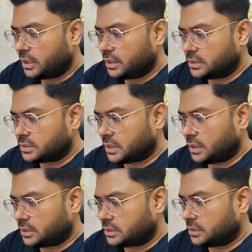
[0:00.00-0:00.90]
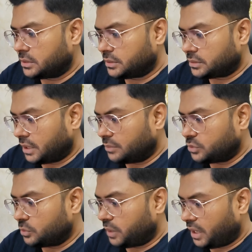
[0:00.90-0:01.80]
Is it time
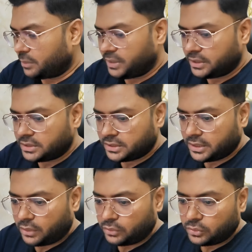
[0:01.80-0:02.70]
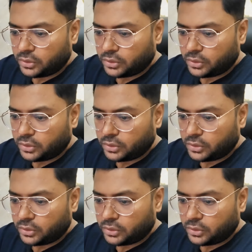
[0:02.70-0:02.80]
to buy BTC now